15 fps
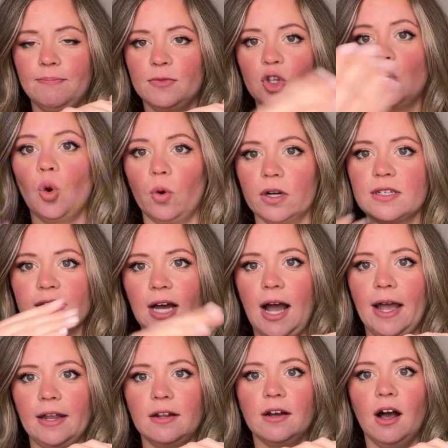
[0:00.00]
your
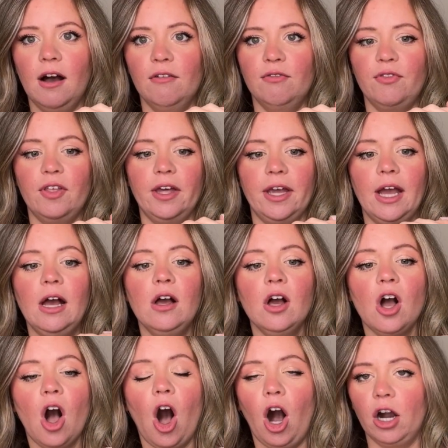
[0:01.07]
side of the
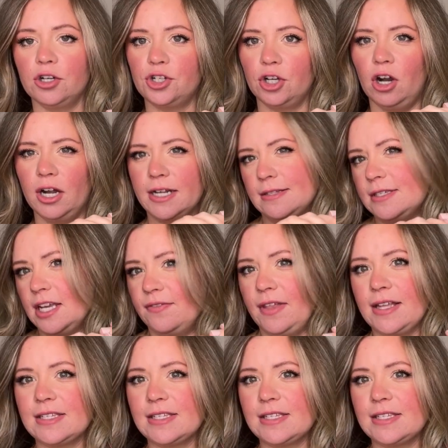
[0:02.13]
octagon and see if that's